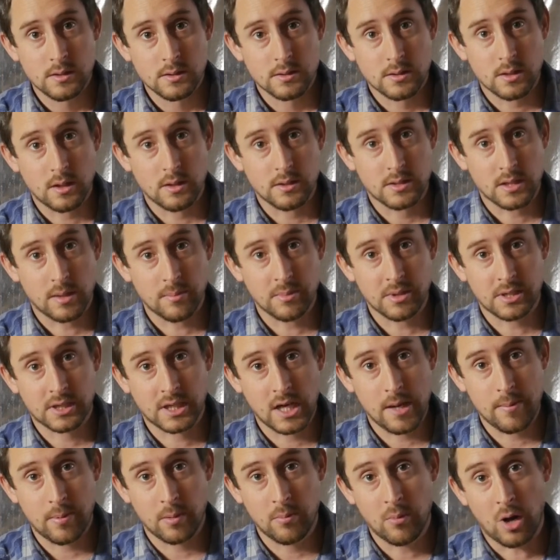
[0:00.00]
So something to
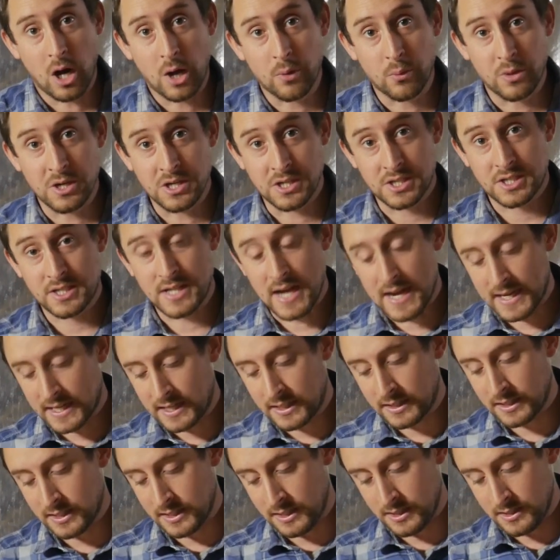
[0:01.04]
keep in mind when you're
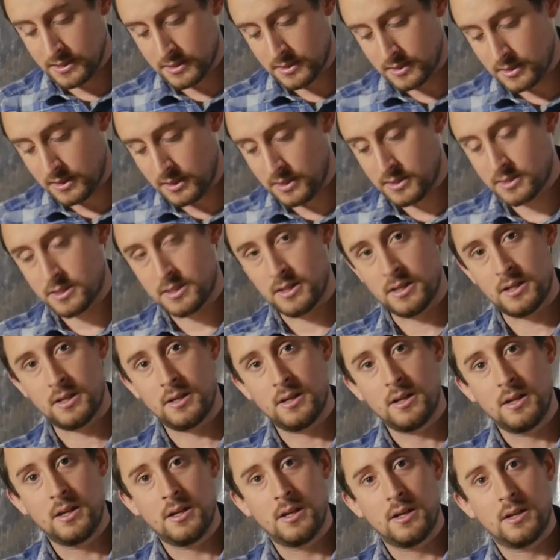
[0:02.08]
stacking these is that
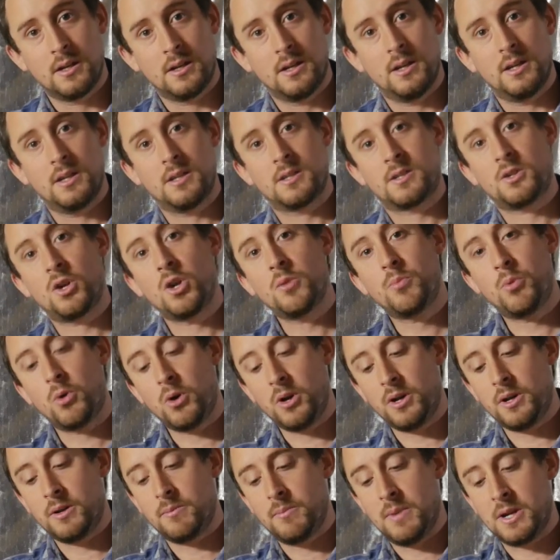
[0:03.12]
there's no
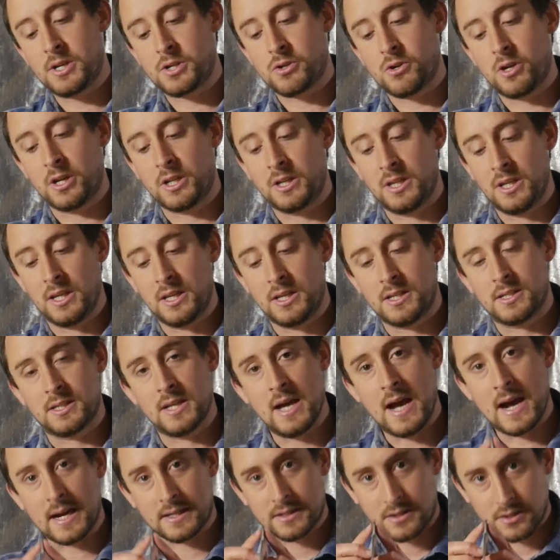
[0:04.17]
point measuring the
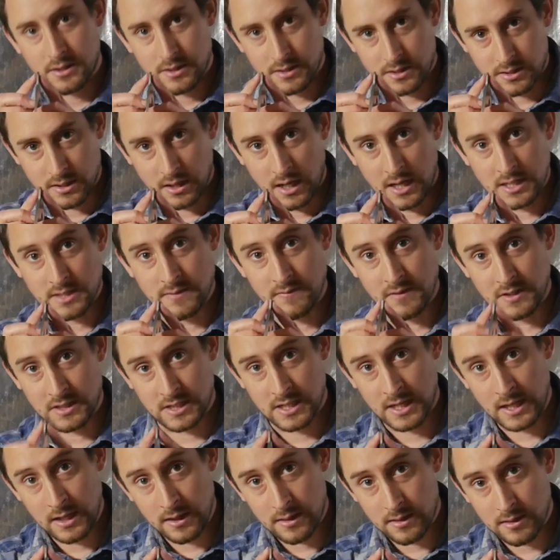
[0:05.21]
exact size of the
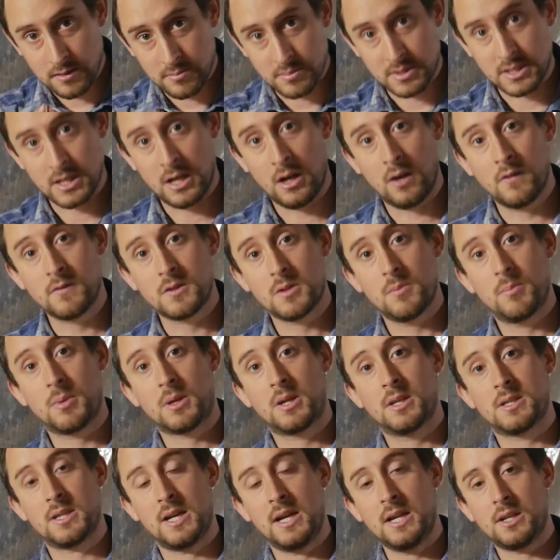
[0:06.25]
teeth themselves,
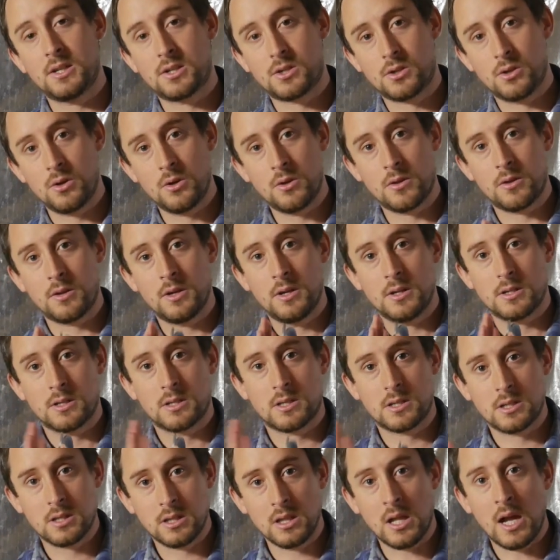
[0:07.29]
because each tooth
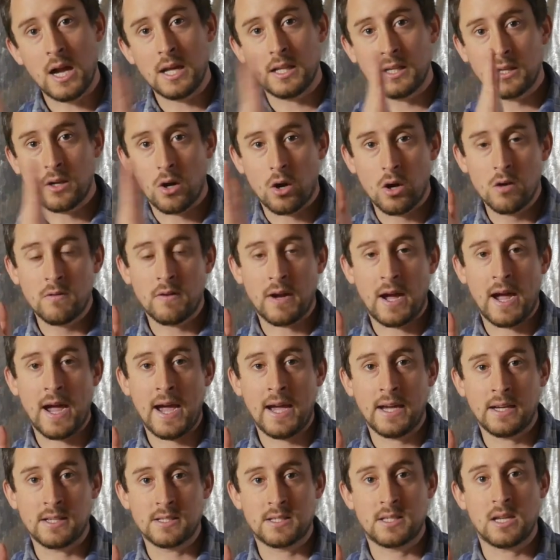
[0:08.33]
slightly
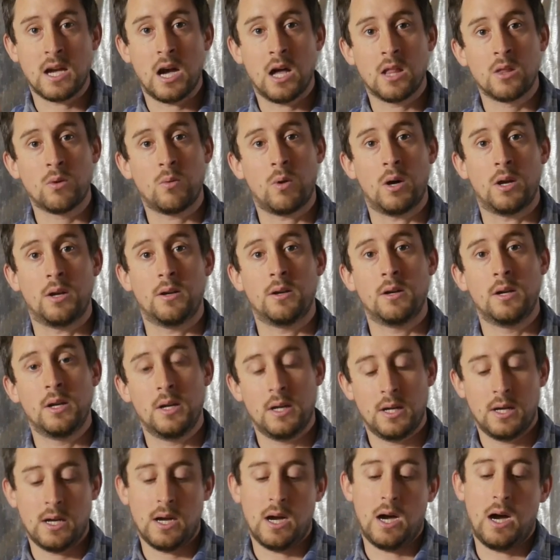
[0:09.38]
overhangs the other one
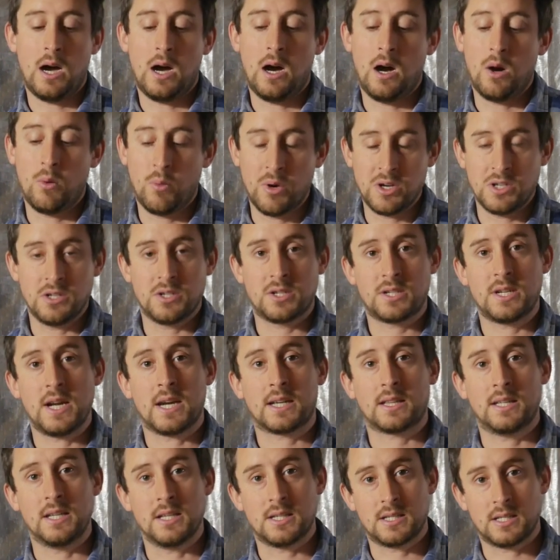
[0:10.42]
when you
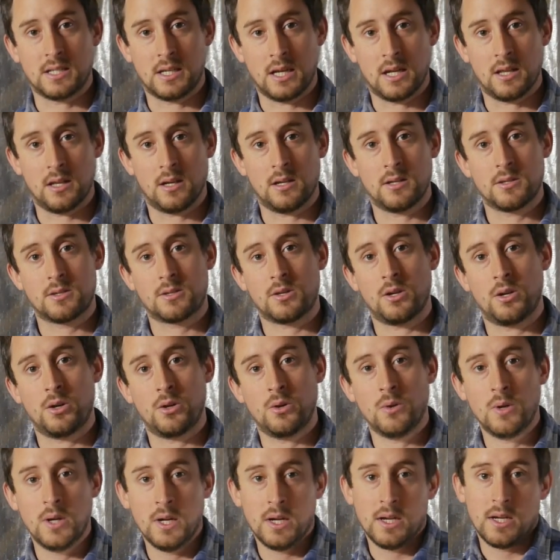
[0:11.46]
stack these together.
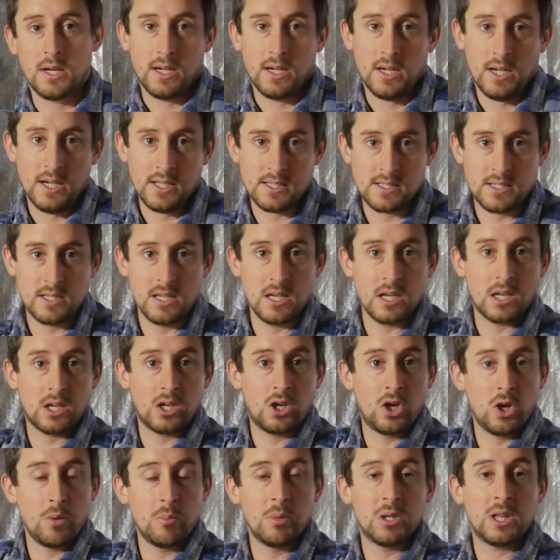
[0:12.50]
So it's the
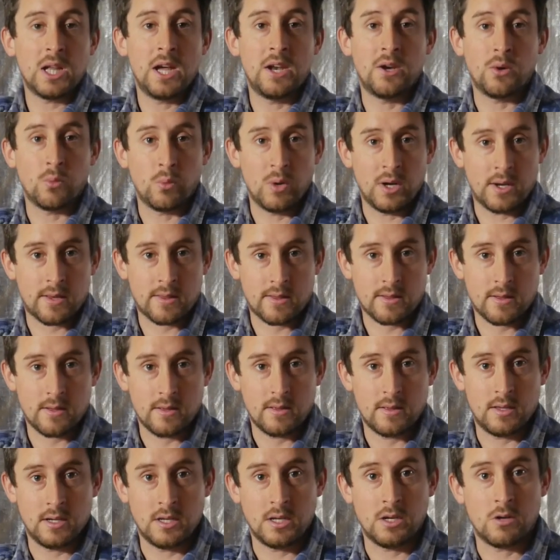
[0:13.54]
accumulated width
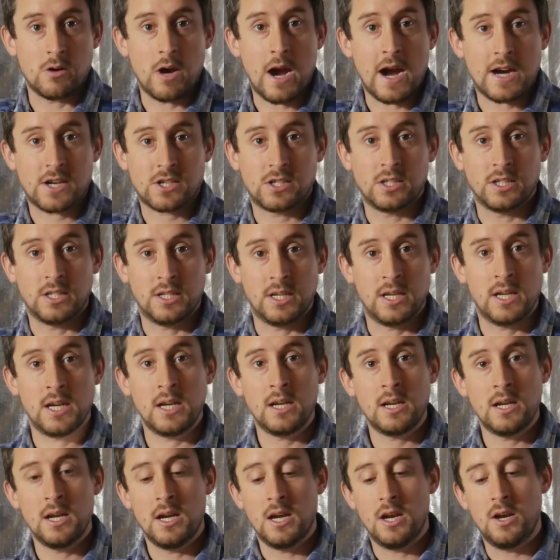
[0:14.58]
that you actually
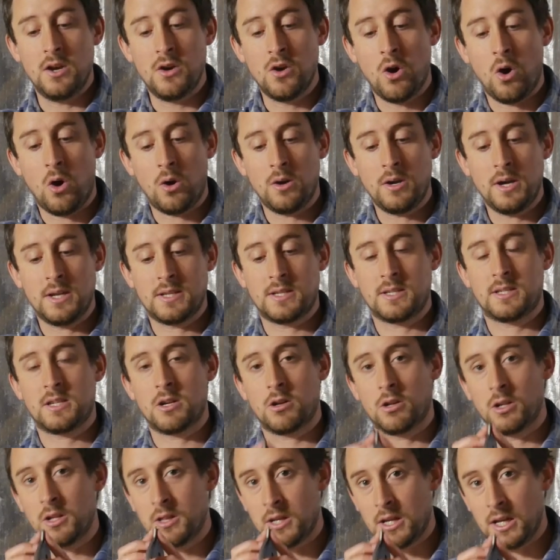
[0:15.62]
need, not
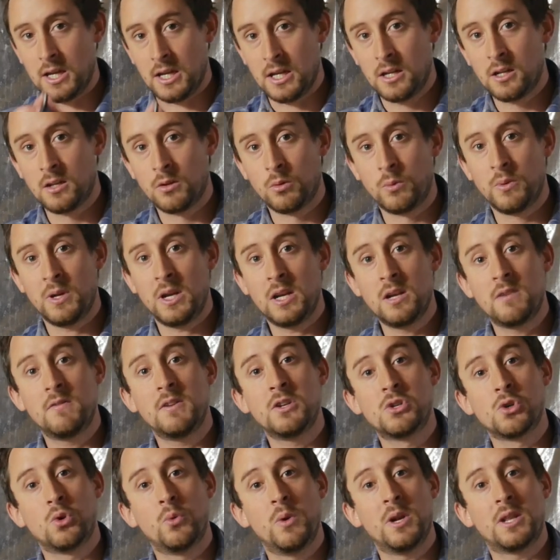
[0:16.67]
necessarily the
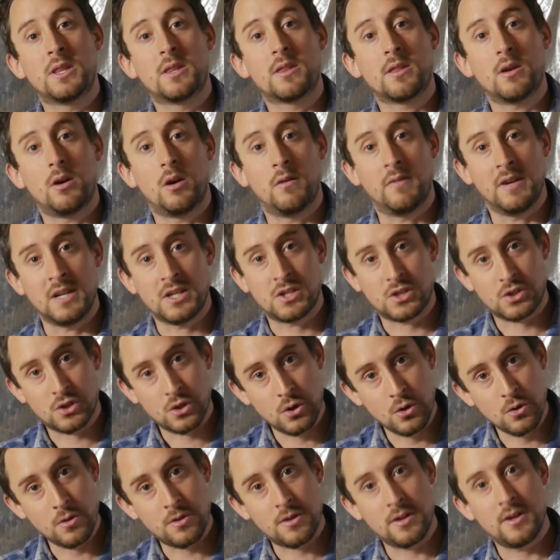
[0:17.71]
individual width of each
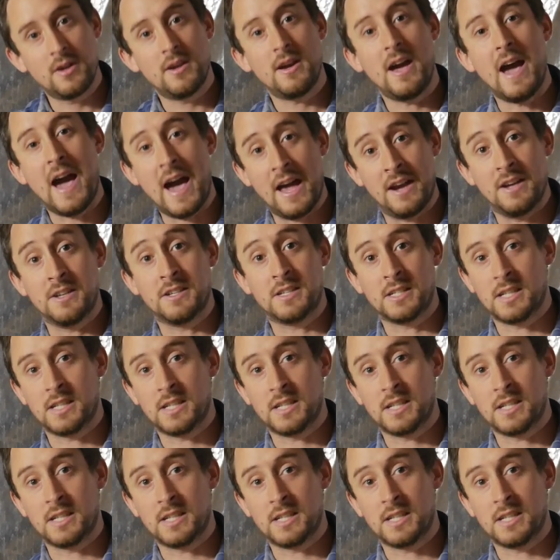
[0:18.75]
tooth added